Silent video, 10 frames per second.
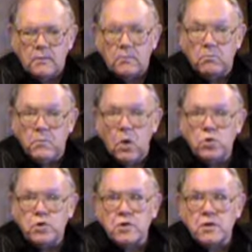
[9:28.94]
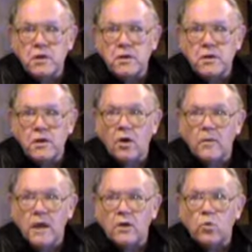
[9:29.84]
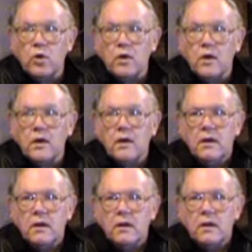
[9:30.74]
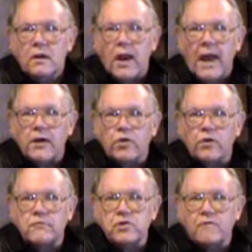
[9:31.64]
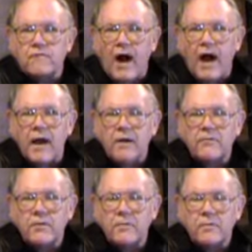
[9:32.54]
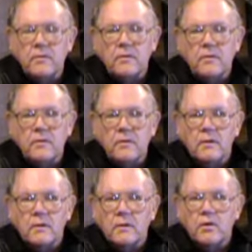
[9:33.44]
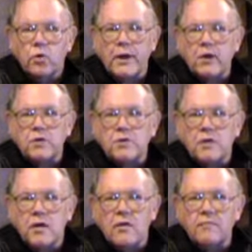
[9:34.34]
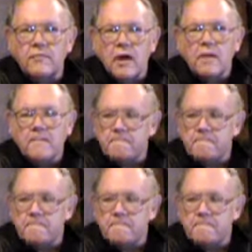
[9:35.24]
most young men were glad to have survived the rigors of their